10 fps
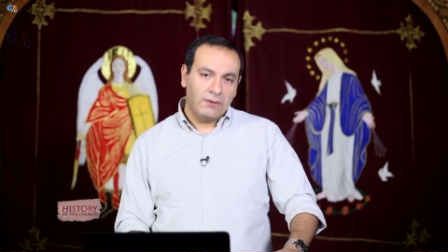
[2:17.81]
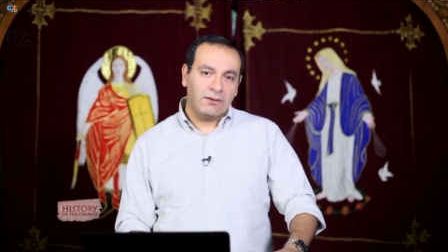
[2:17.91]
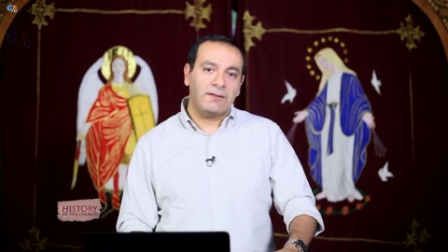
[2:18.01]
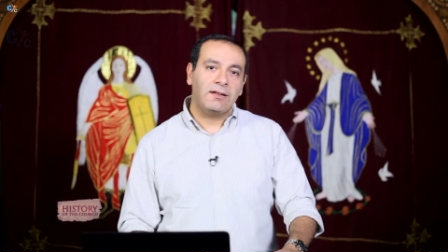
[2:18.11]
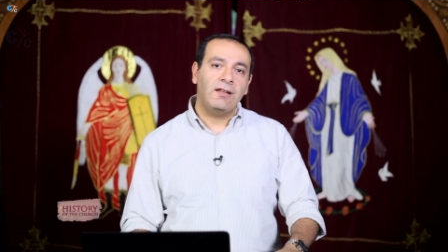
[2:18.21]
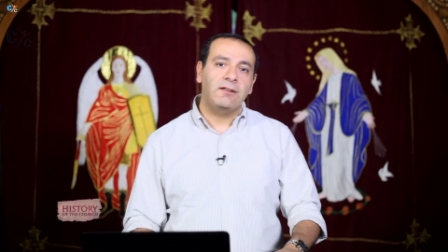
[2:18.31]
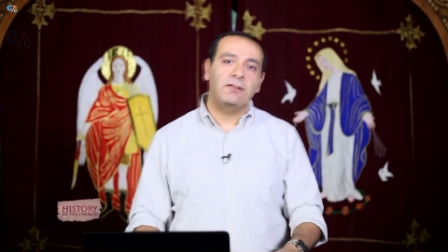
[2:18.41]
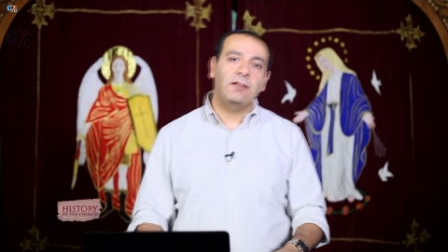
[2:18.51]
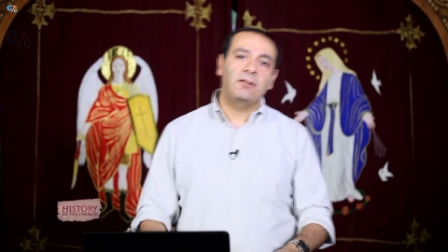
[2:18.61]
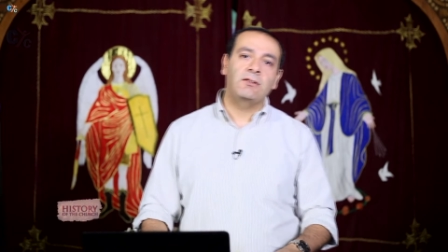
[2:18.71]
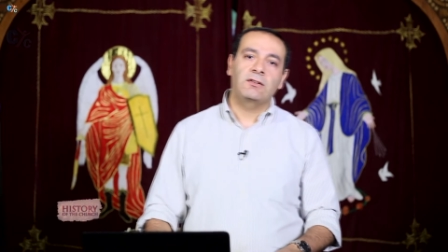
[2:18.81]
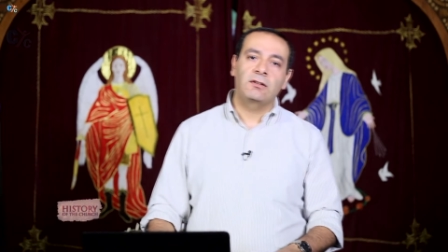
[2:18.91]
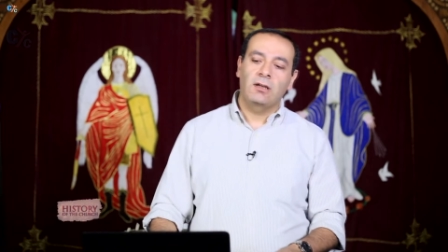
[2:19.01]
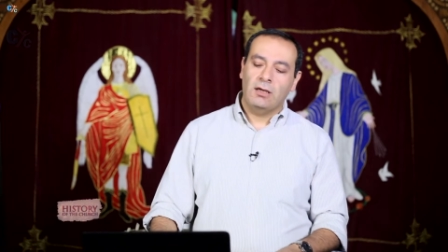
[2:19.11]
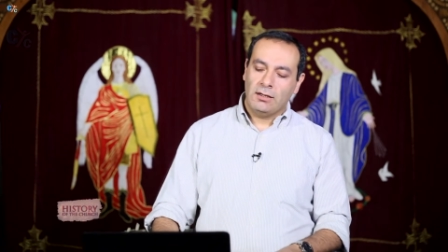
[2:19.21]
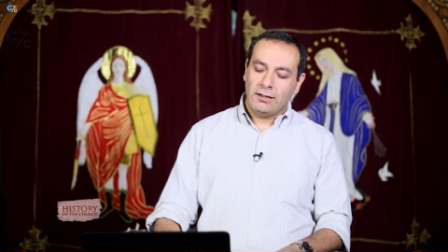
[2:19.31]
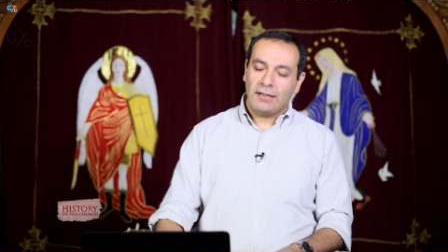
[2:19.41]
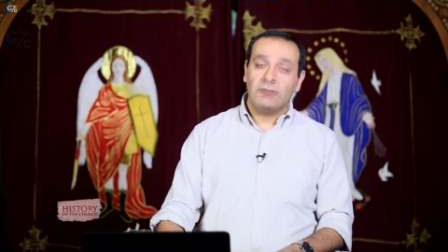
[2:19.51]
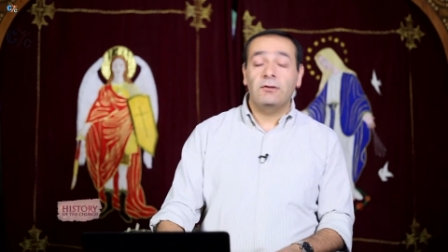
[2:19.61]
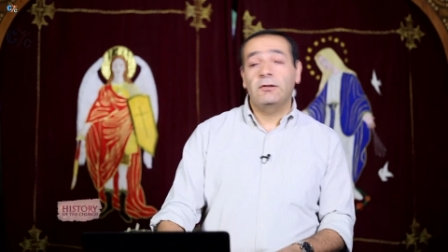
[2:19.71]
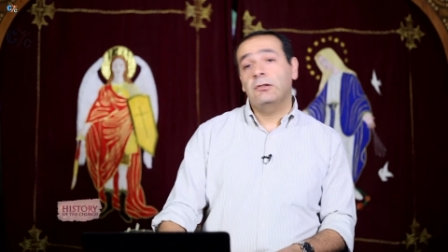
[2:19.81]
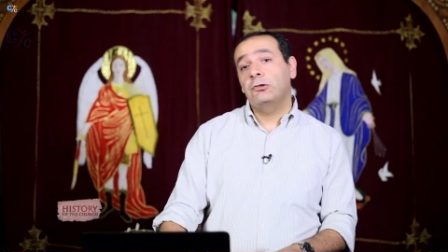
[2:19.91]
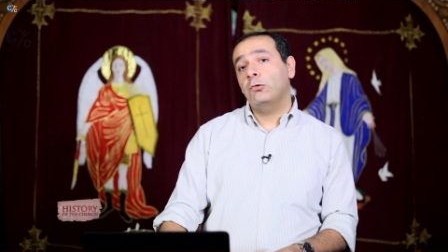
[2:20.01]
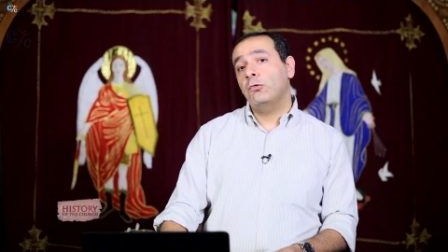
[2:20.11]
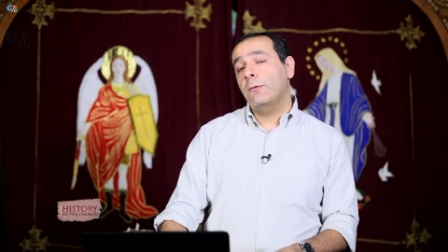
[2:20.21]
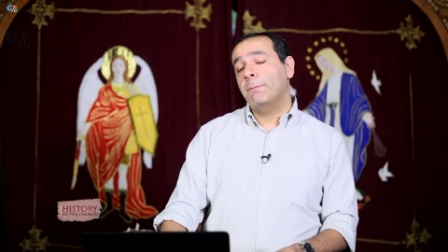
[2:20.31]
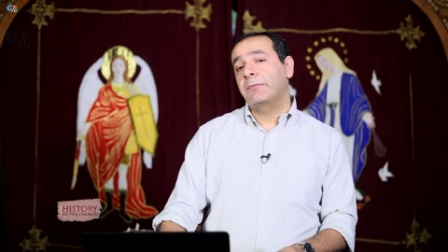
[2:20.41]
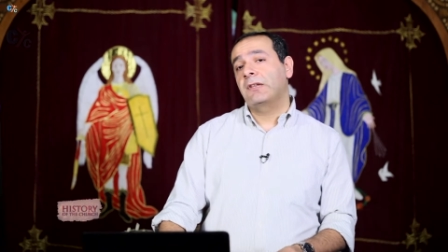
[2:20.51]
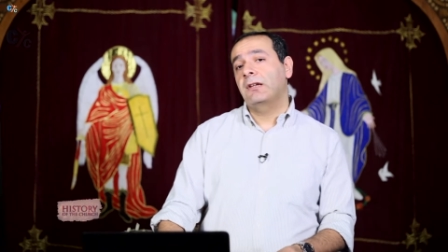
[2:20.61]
This incident led to